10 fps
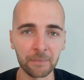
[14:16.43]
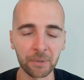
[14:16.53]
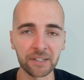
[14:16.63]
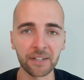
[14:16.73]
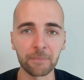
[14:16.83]
a
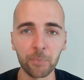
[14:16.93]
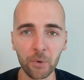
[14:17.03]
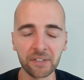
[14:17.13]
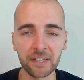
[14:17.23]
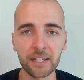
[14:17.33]
place like
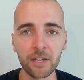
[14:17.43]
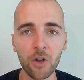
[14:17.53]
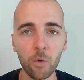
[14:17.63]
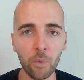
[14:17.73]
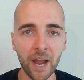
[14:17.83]
Boise
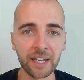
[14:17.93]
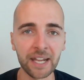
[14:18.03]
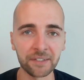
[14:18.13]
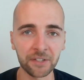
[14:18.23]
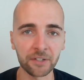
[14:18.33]
when
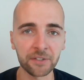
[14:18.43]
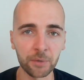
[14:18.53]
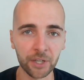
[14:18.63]
it starts to